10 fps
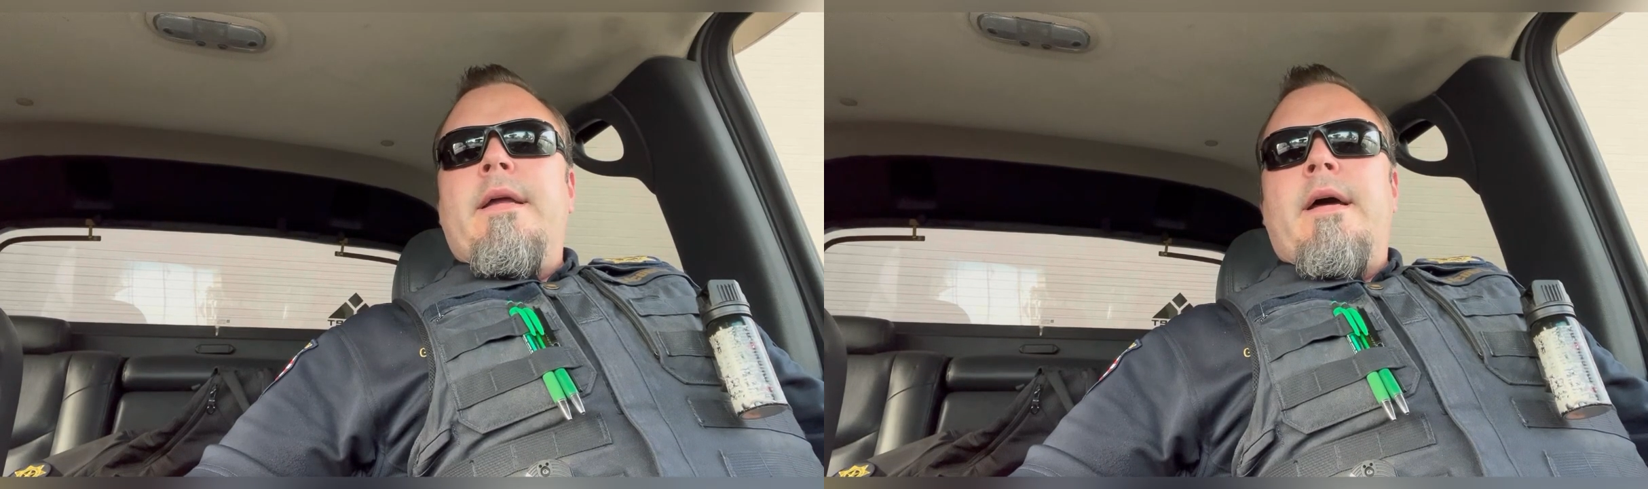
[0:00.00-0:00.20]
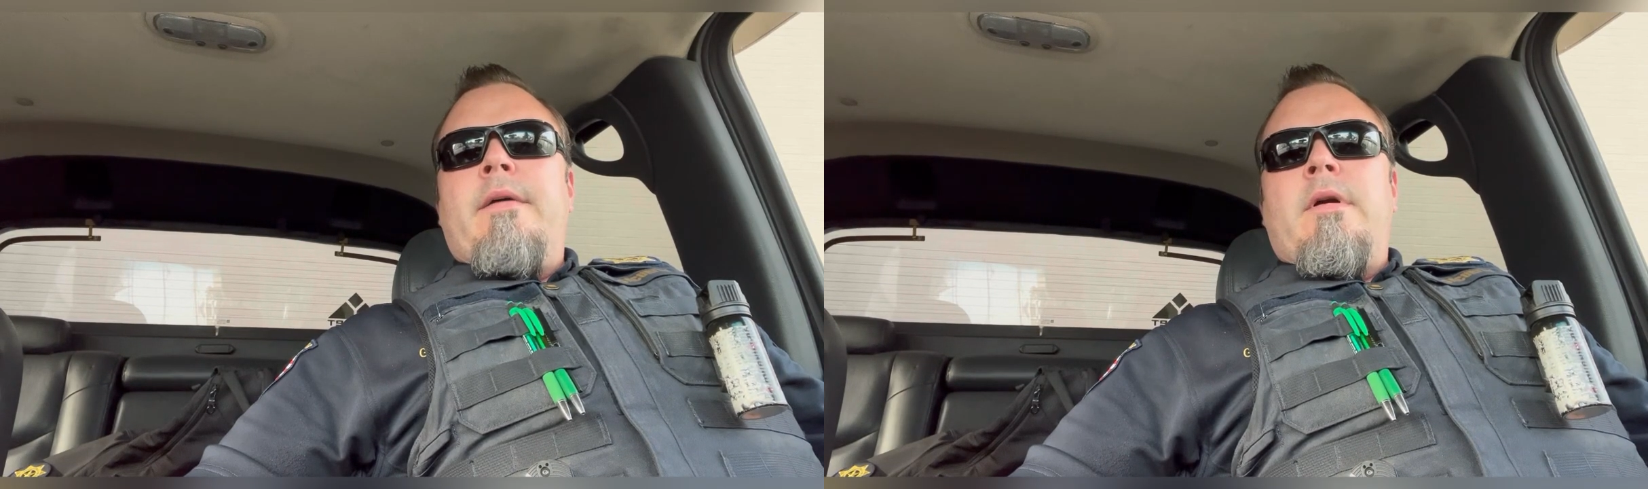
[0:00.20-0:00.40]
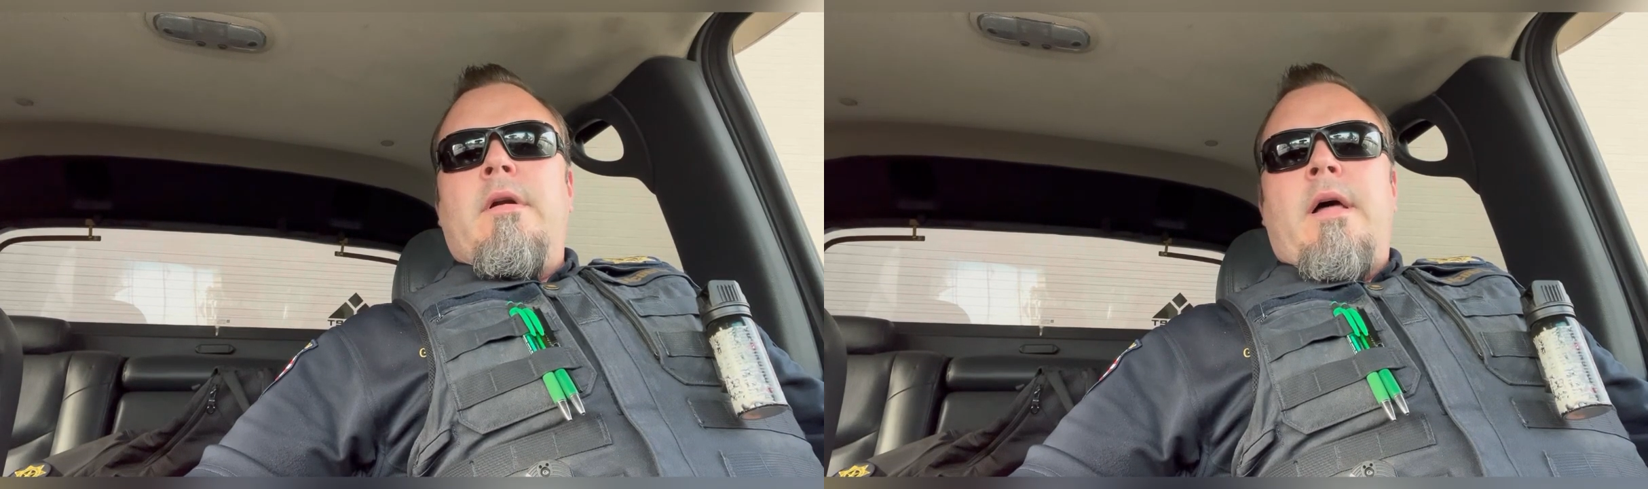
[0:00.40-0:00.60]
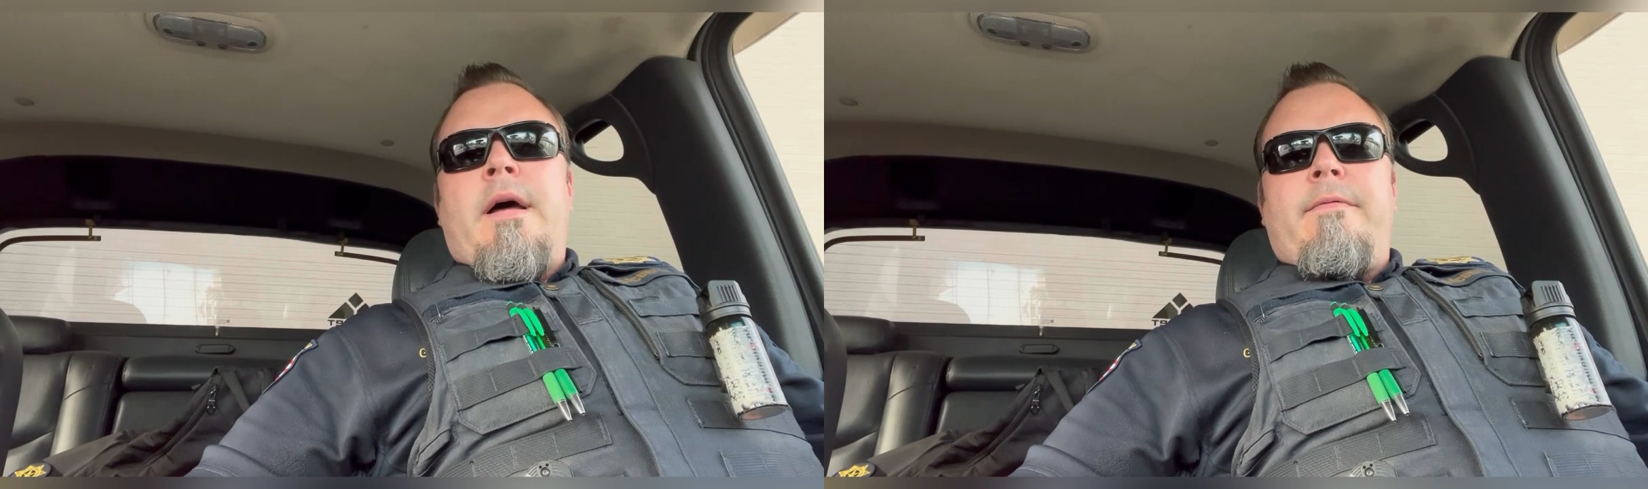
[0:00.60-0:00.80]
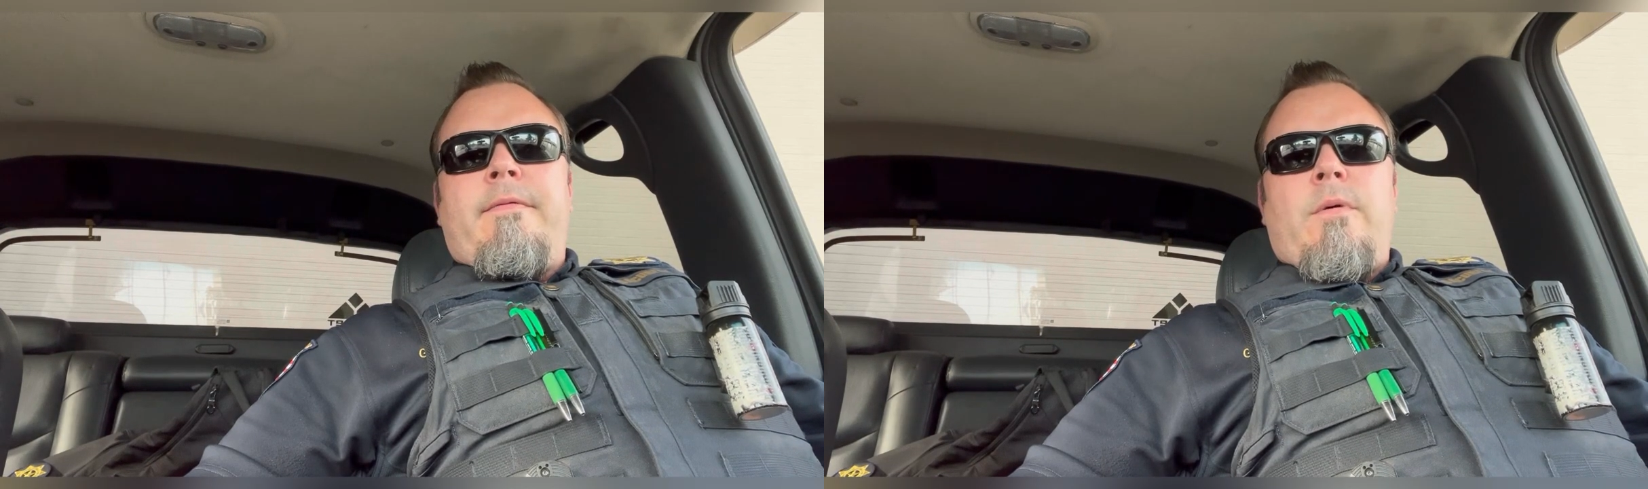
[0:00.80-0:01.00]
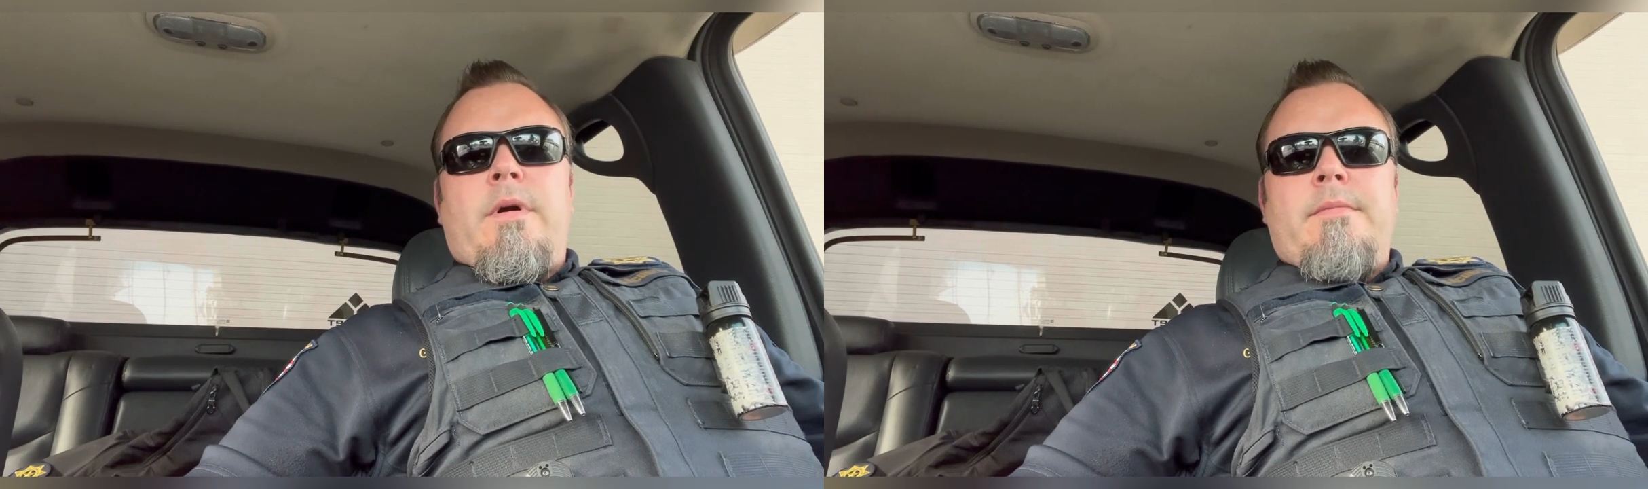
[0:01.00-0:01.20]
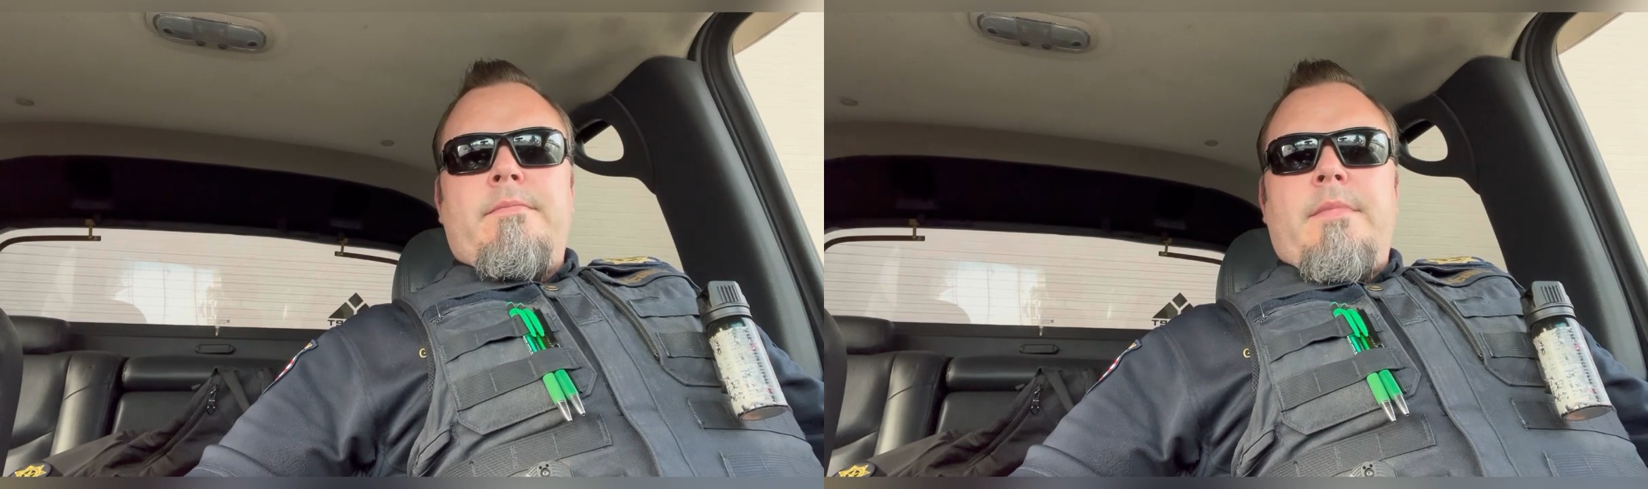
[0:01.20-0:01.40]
down their life for it.